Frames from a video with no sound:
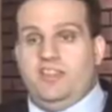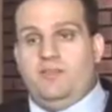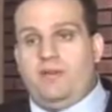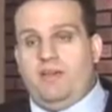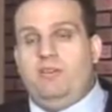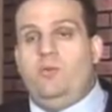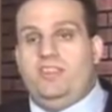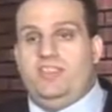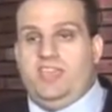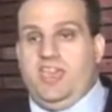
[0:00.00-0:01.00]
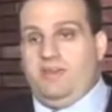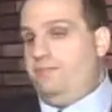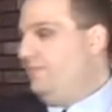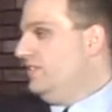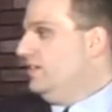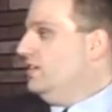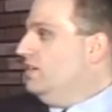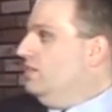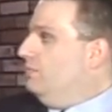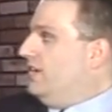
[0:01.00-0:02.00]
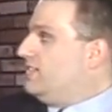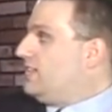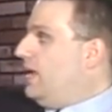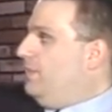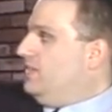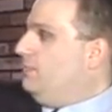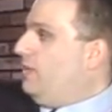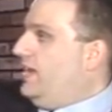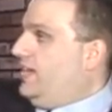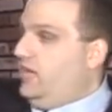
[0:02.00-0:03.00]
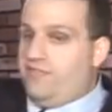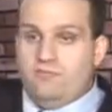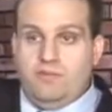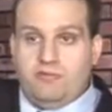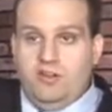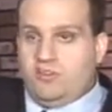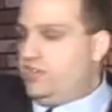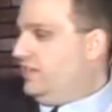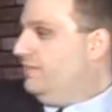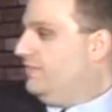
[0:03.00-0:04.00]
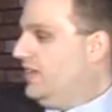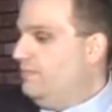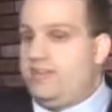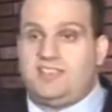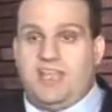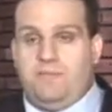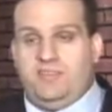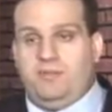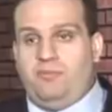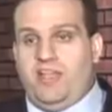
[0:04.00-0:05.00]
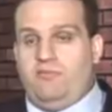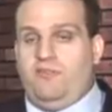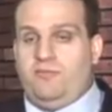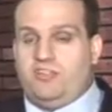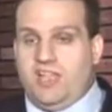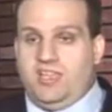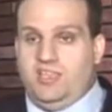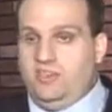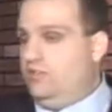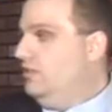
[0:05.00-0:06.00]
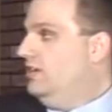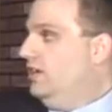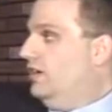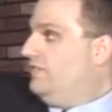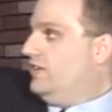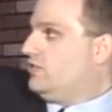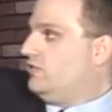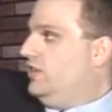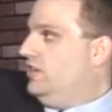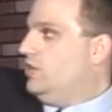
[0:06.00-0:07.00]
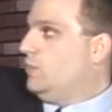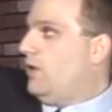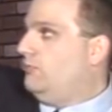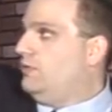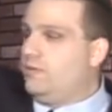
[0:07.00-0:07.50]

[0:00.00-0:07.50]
thereby we win the game. By stopping the black king from approaching, and by stopping the black rook from checking you, eventually your pawn will